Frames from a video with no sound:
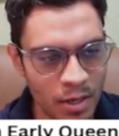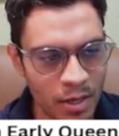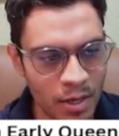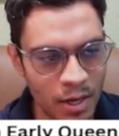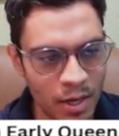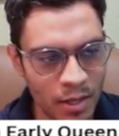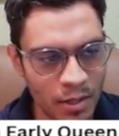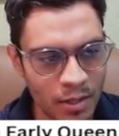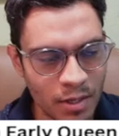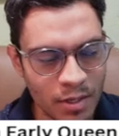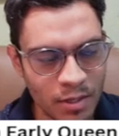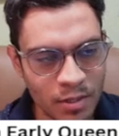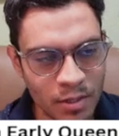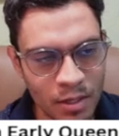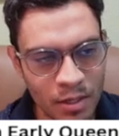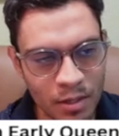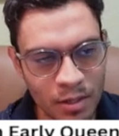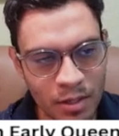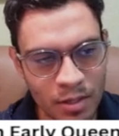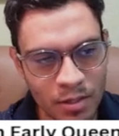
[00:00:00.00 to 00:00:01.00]
And they
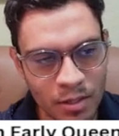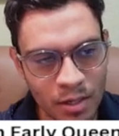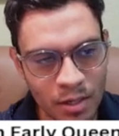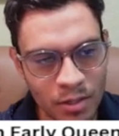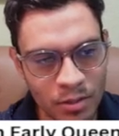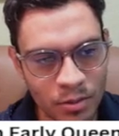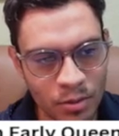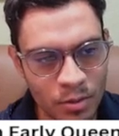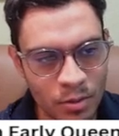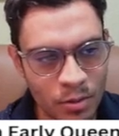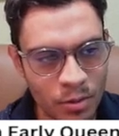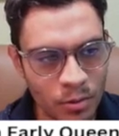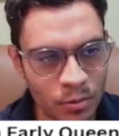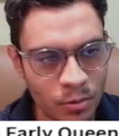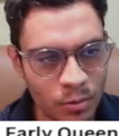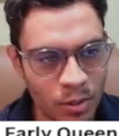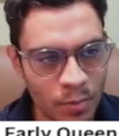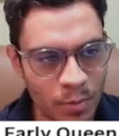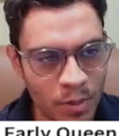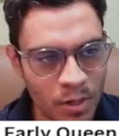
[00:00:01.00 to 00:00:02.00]
still struggle to
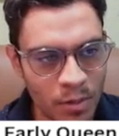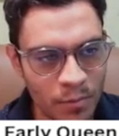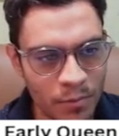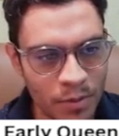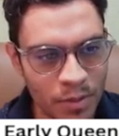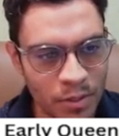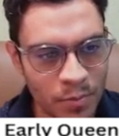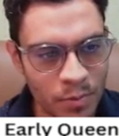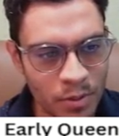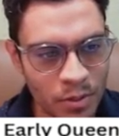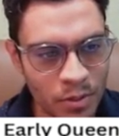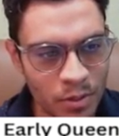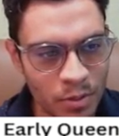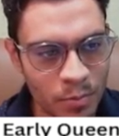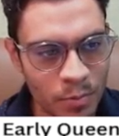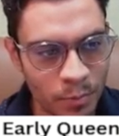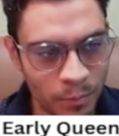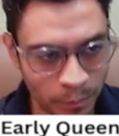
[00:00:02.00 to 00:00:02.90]
develop this bishop.